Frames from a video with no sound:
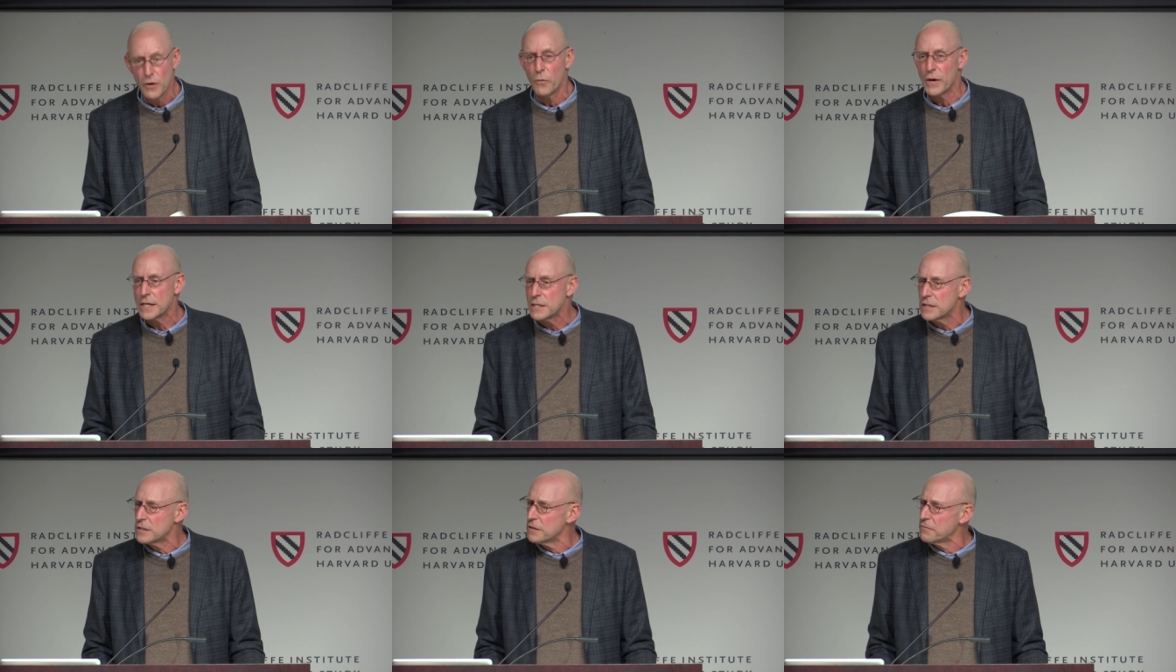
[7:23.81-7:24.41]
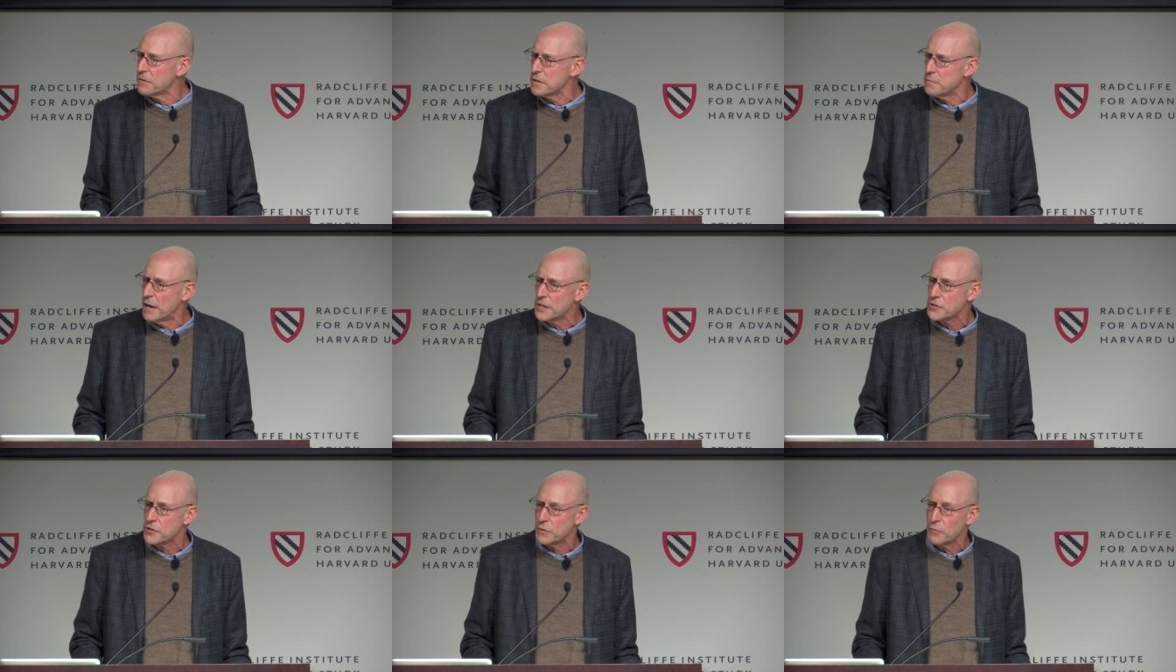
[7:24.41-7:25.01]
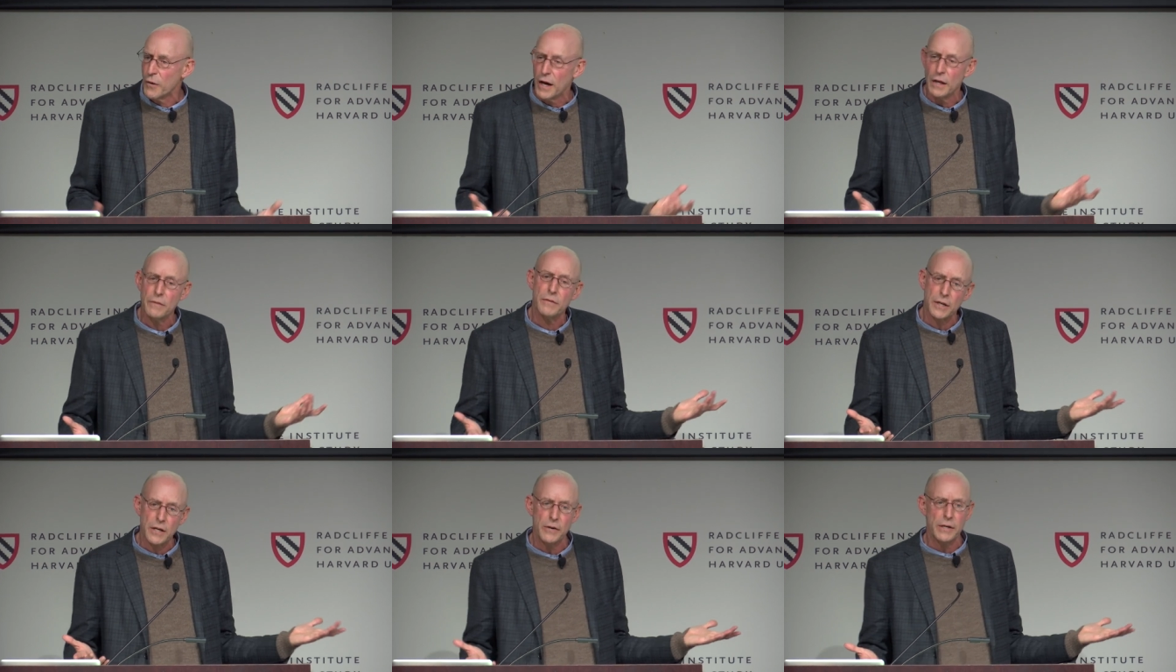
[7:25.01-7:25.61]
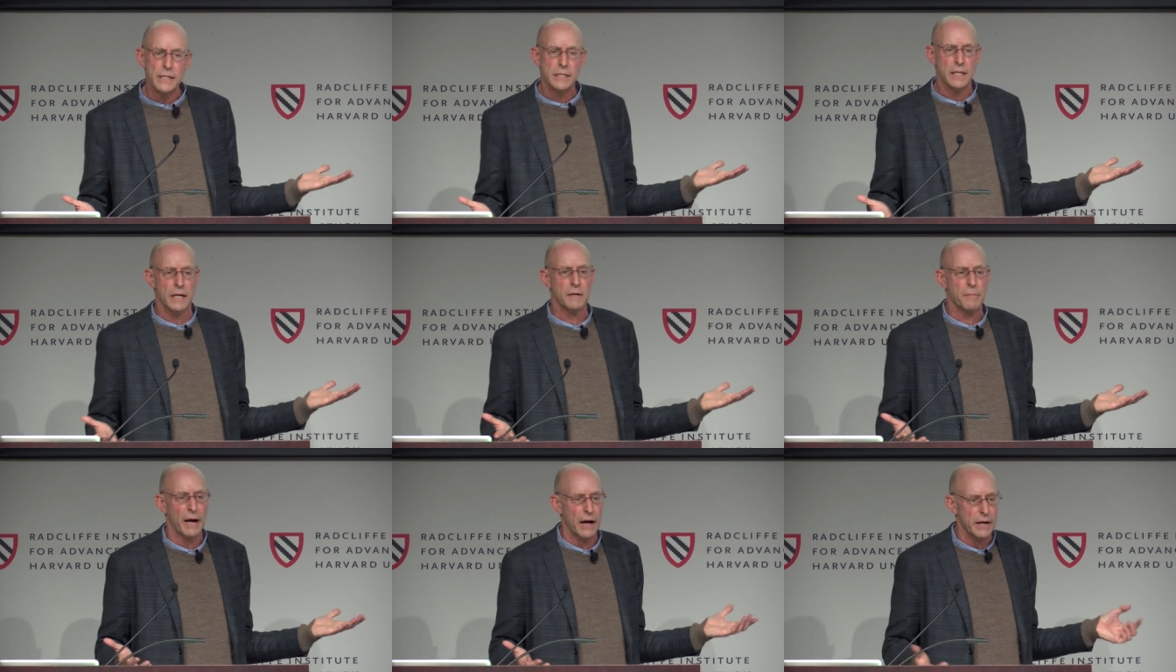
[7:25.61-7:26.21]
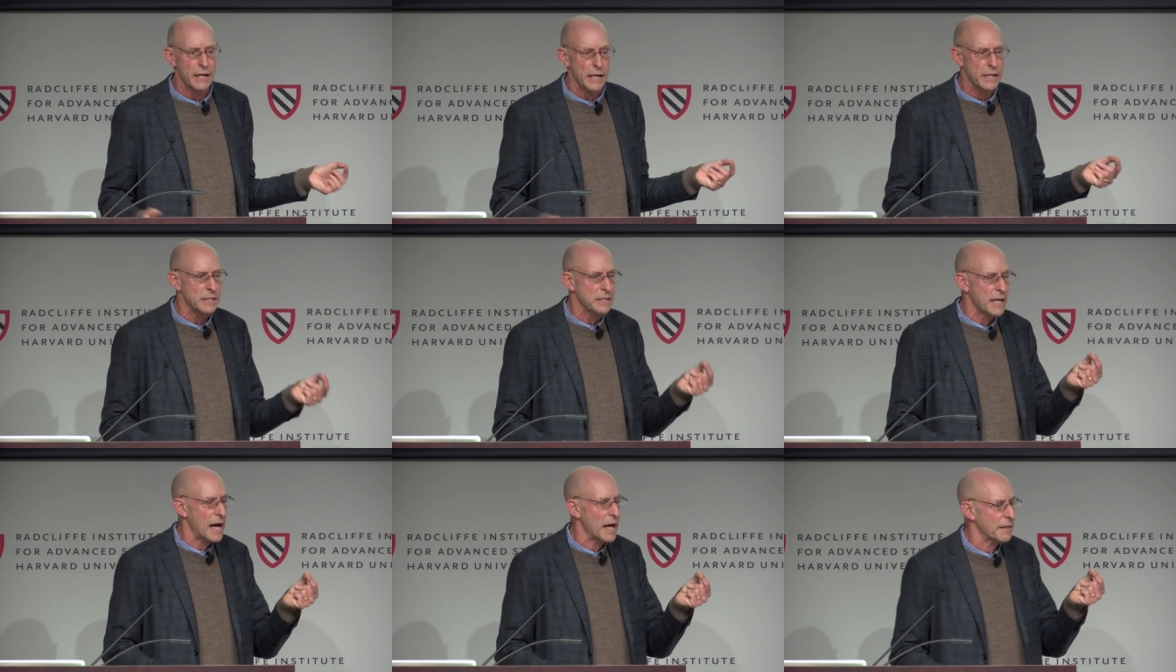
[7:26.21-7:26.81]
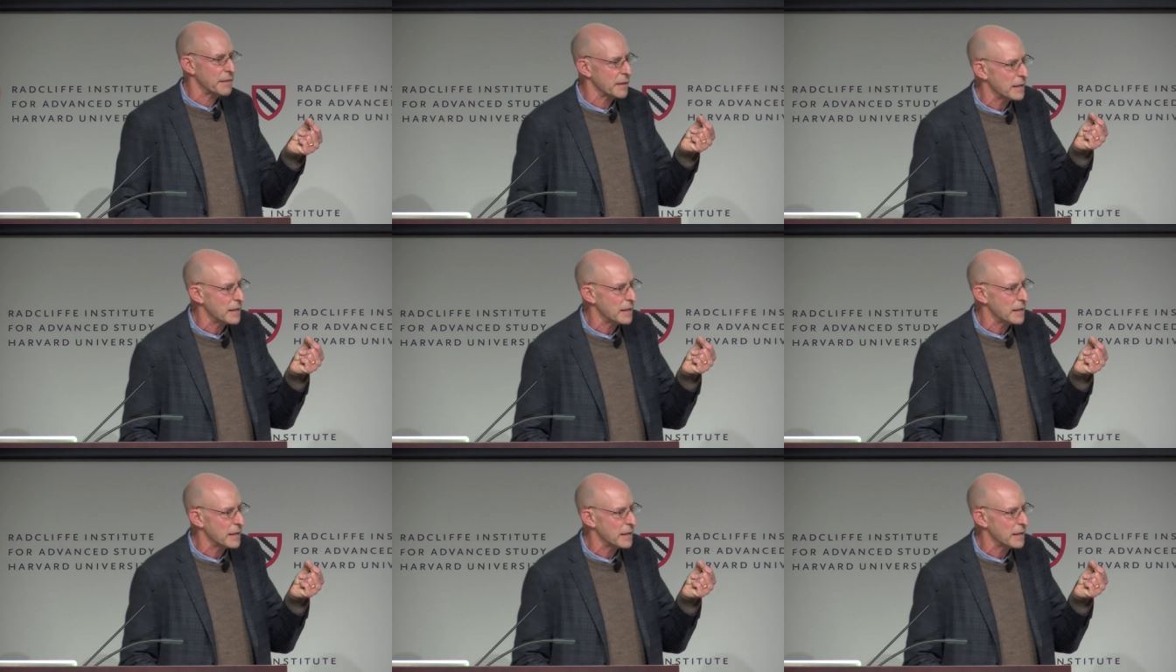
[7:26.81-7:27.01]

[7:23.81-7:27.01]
So, what does it do for the mushroom? Well, the curious thing about it is that the